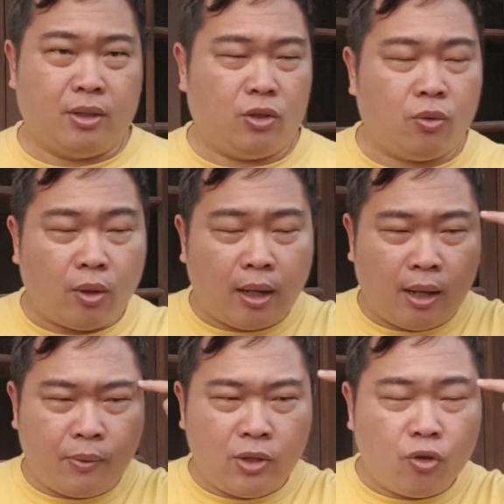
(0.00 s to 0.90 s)
you
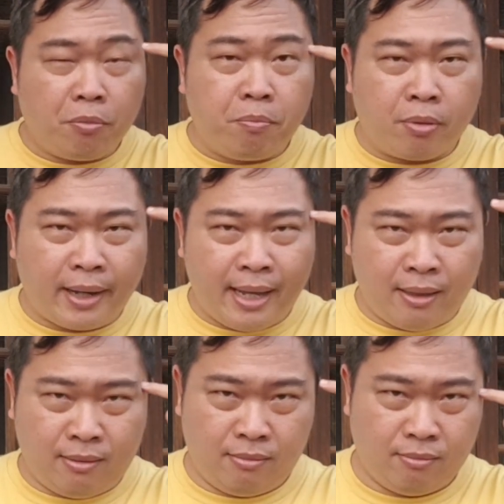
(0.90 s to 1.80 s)
allowing your
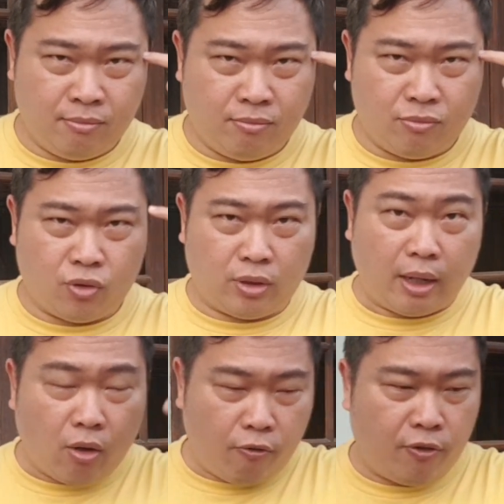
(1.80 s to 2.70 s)
brain to
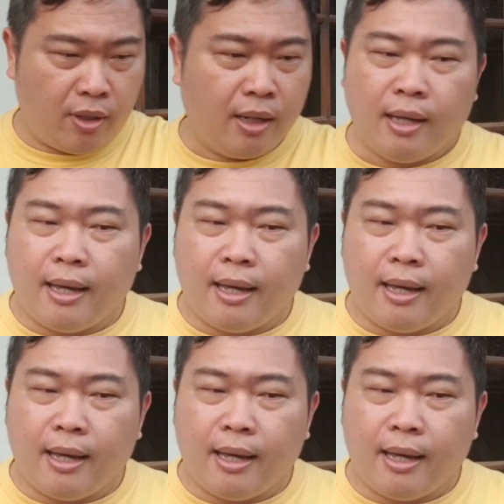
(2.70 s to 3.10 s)
take over.